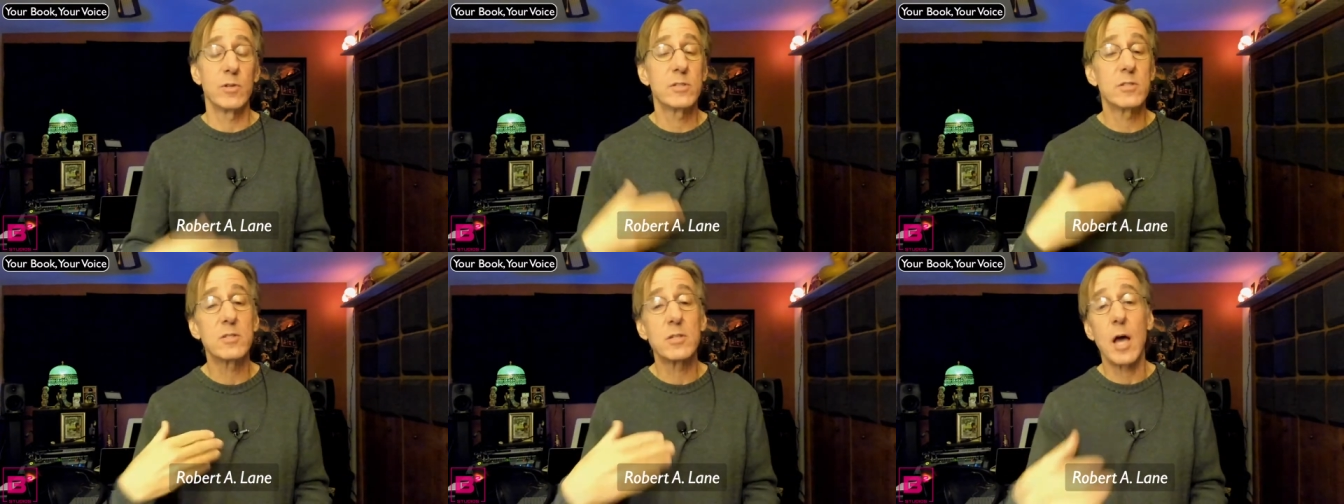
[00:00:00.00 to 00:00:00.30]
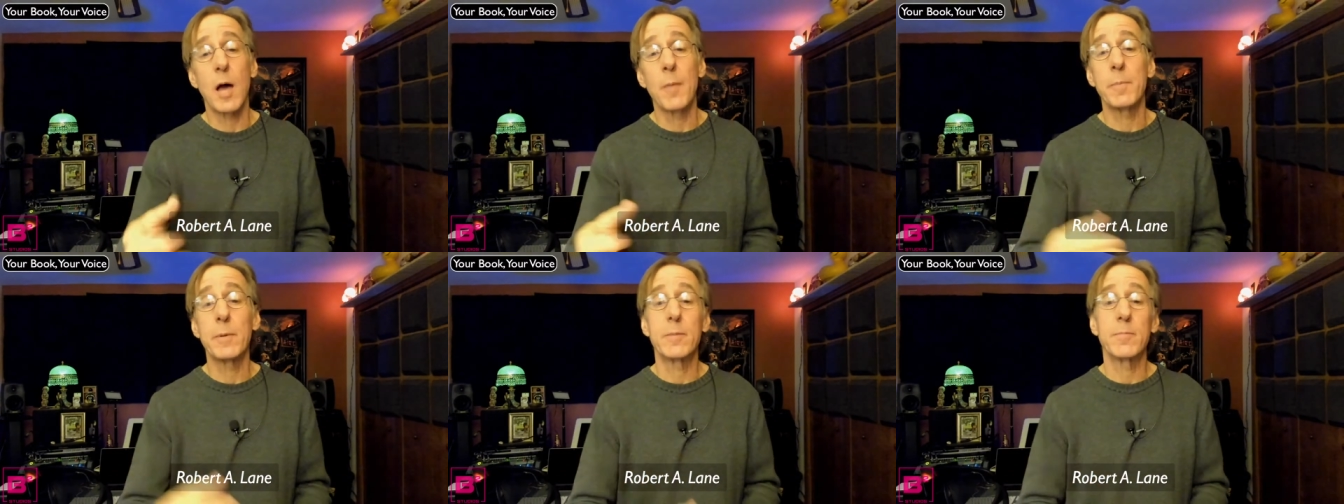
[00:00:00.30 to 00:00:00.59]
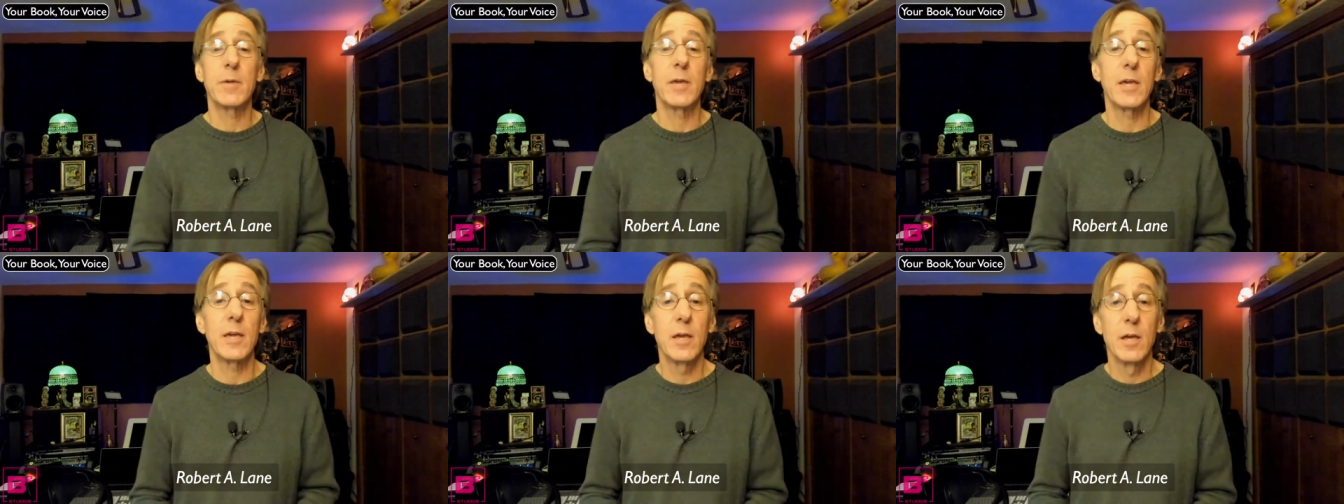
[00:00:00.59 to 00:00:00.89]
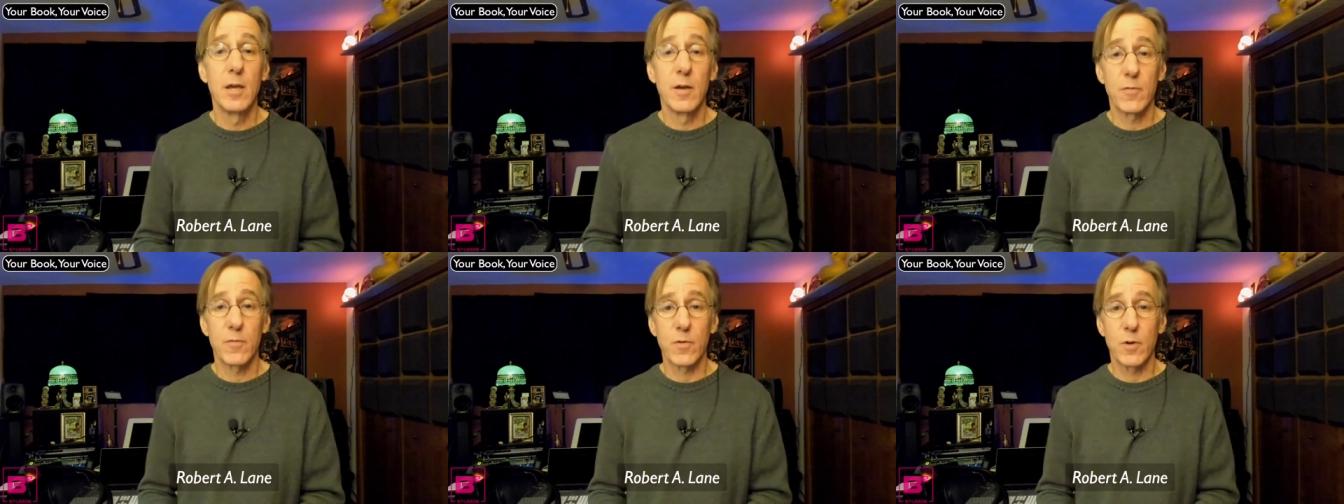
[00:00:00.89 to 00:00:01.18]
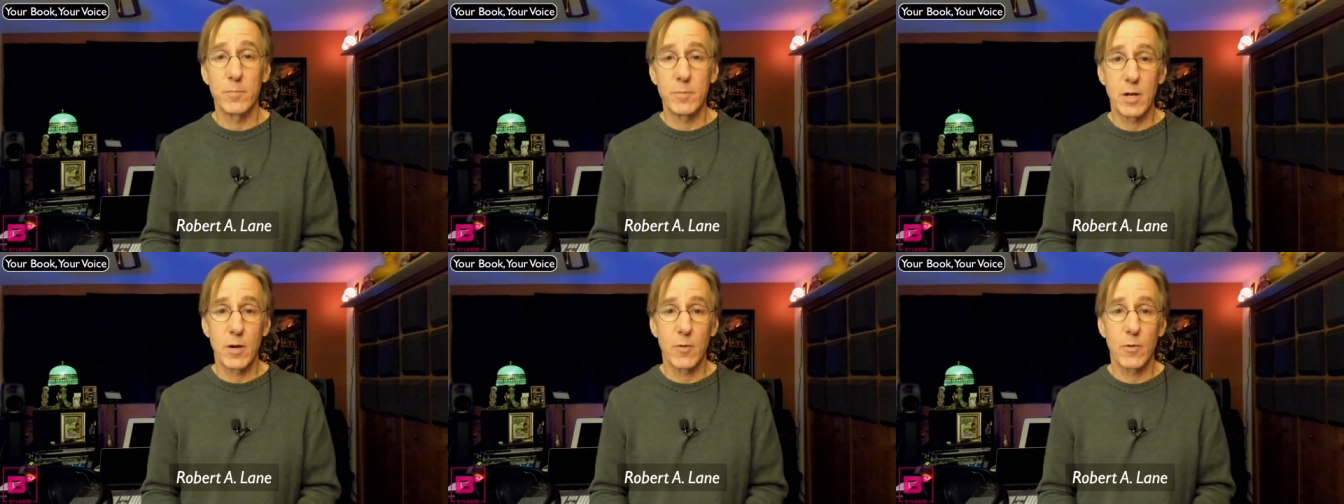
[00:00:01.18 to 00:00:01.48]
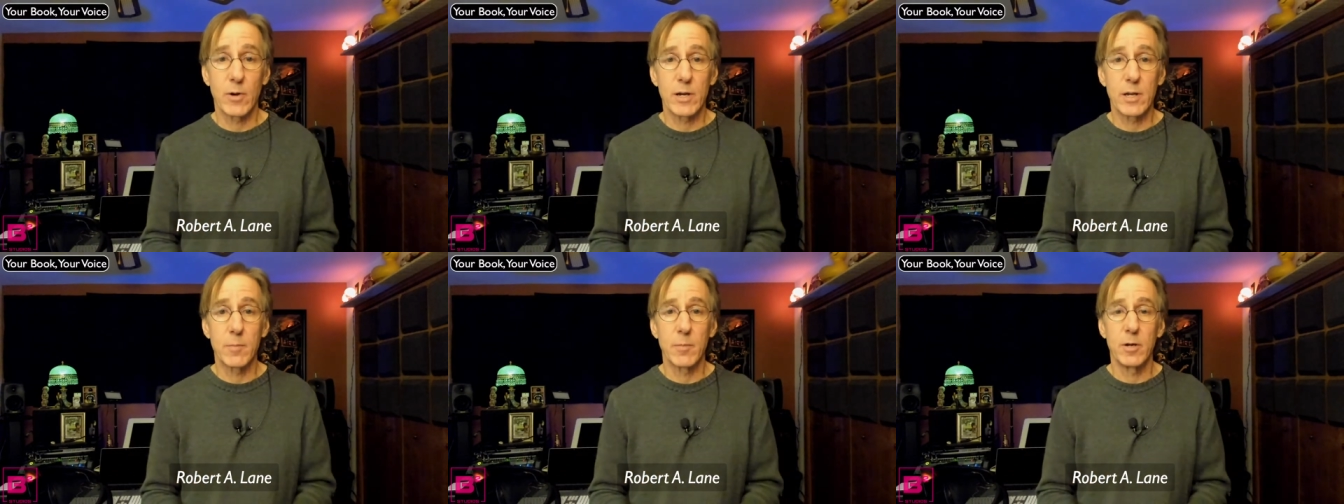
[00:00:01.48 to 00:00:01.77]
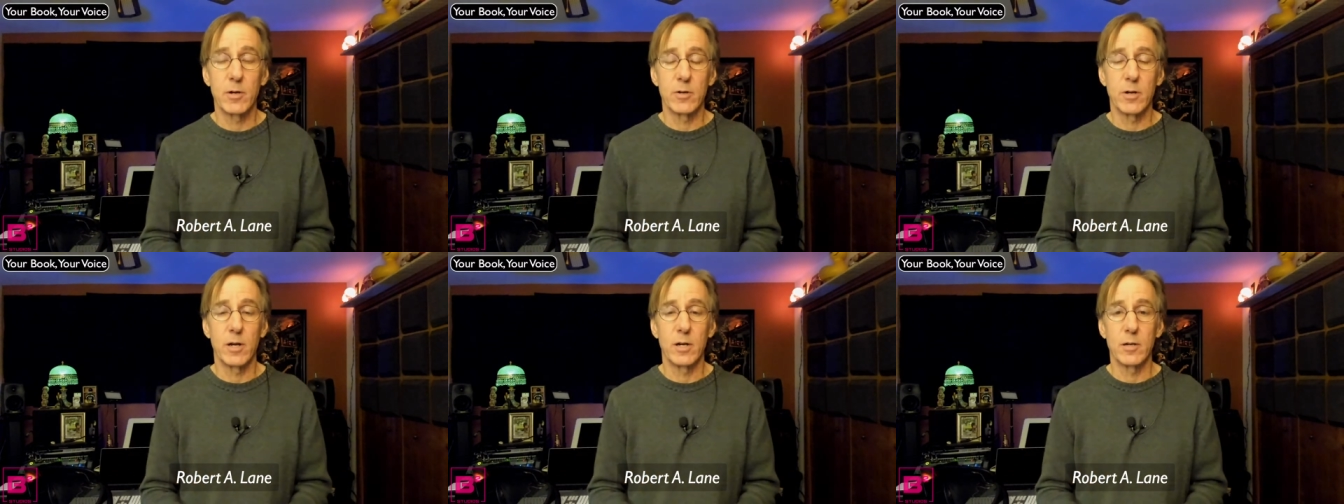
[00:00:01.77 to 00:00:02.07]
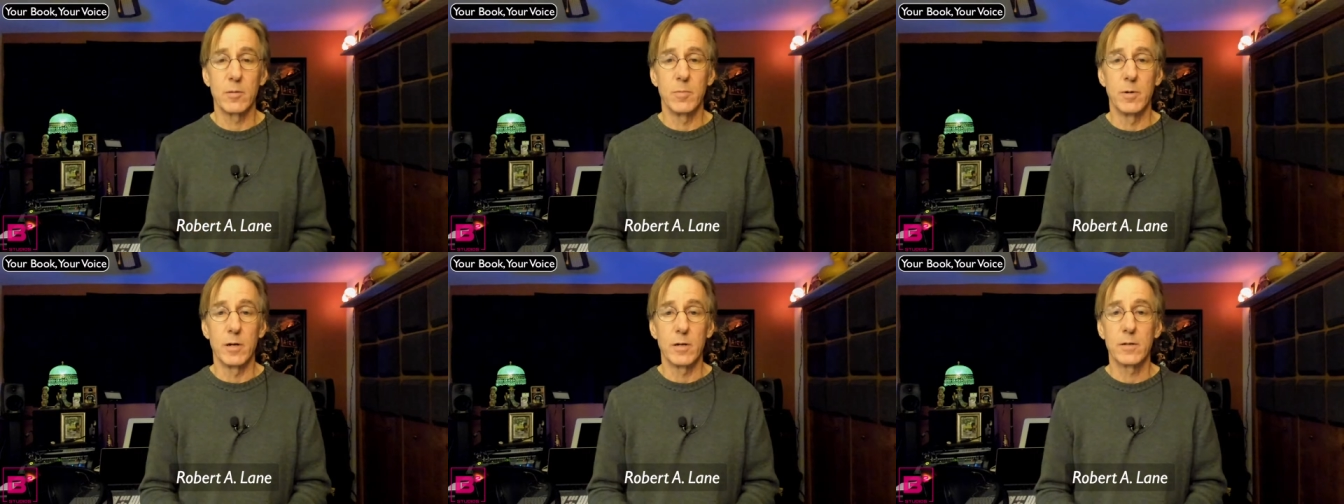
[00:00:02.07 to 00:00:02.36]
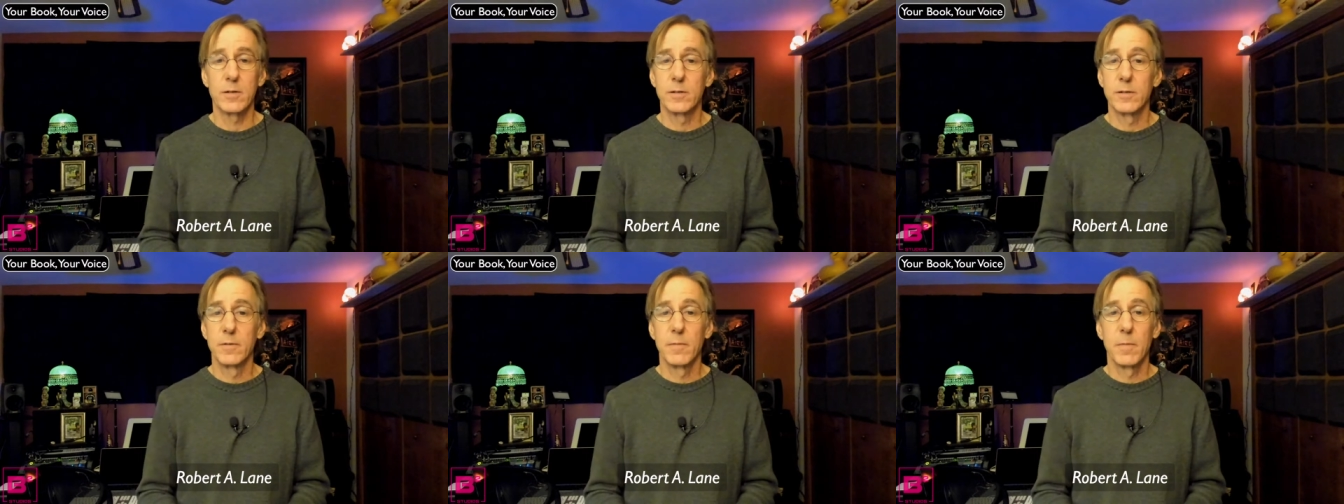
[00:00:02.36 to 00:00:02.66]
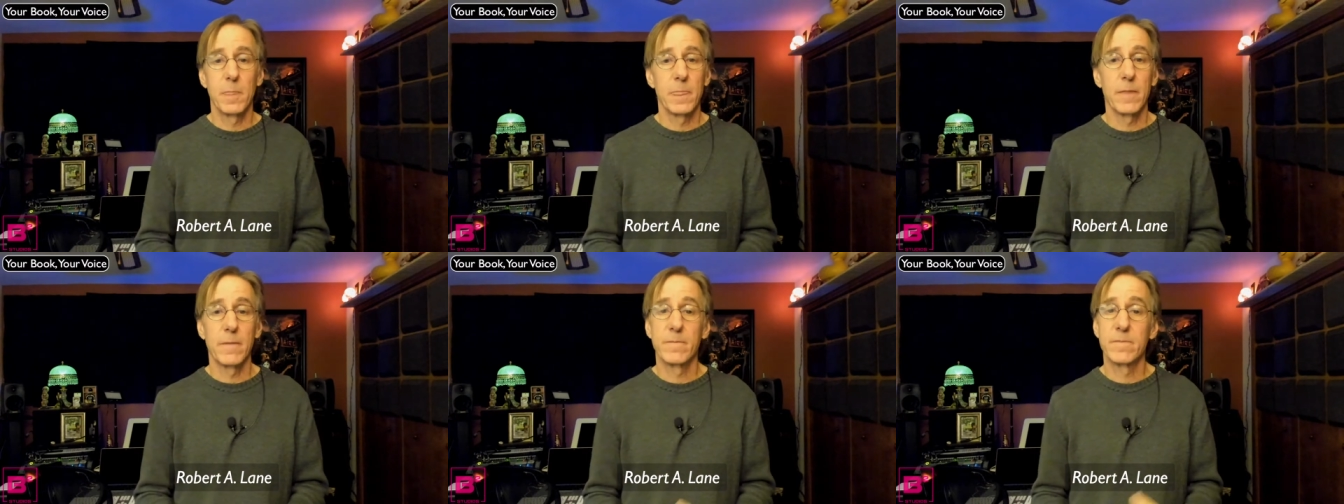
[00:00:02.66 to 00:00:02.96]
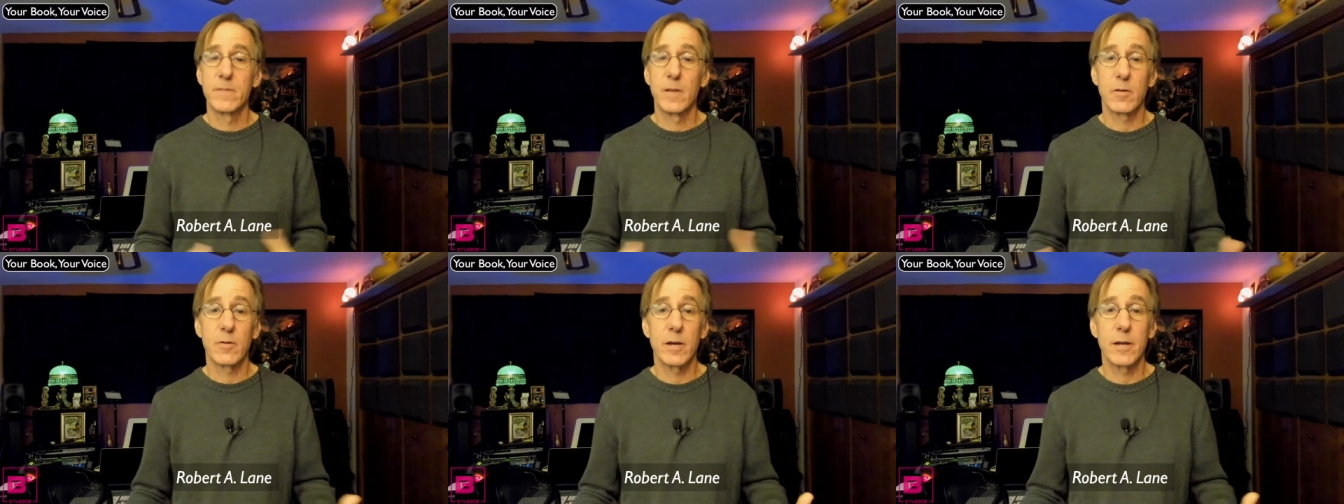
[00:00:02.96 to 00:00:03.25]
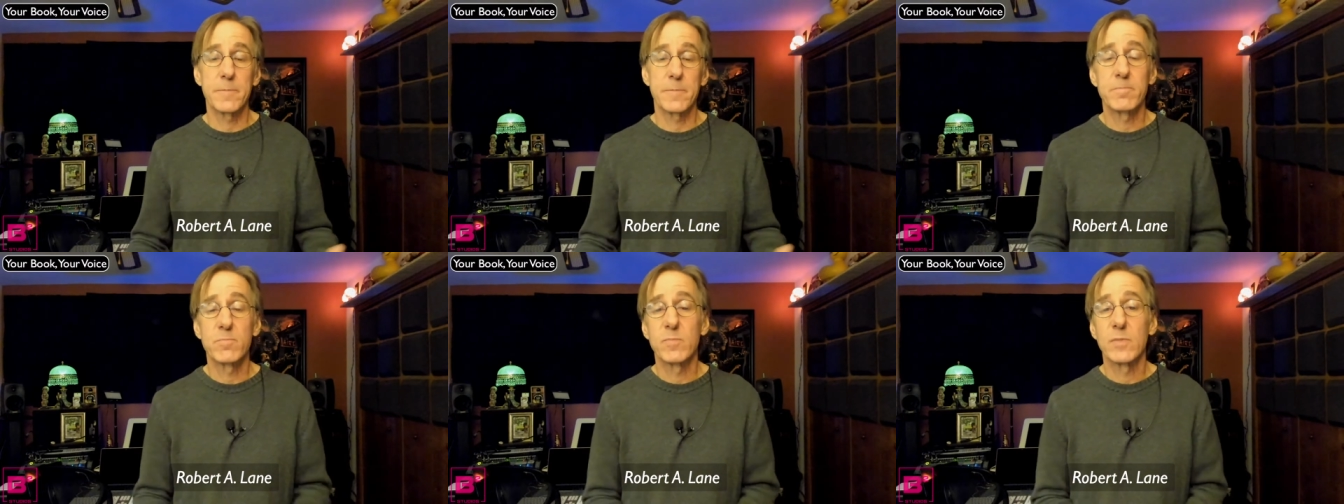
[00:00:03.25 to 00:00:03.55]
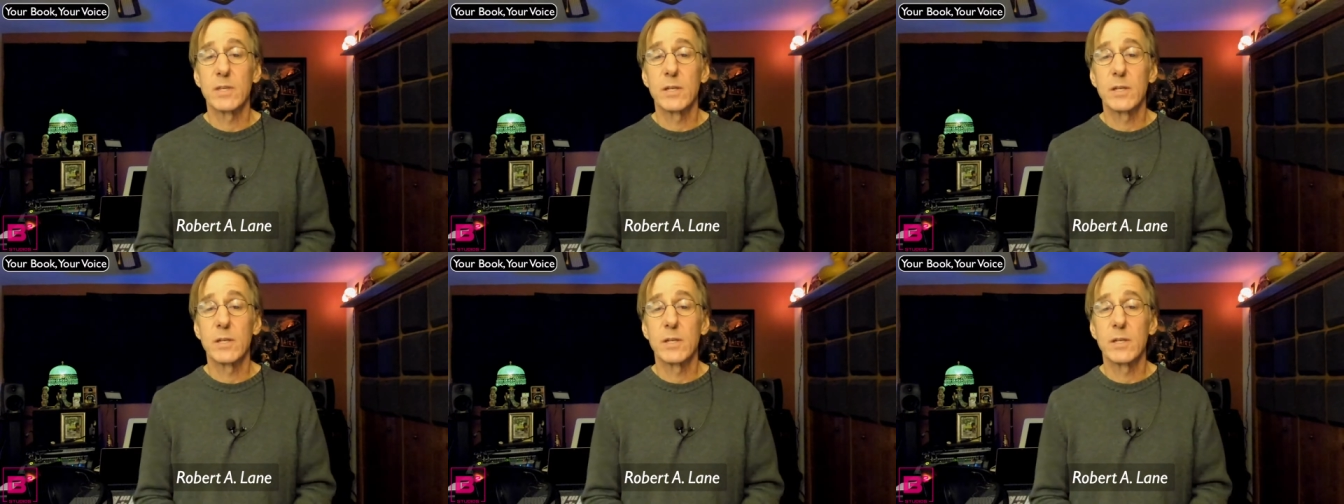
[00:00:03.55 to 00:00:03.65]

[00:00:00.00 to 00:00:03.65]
What's stopping me from narrating my own audiobook? All right.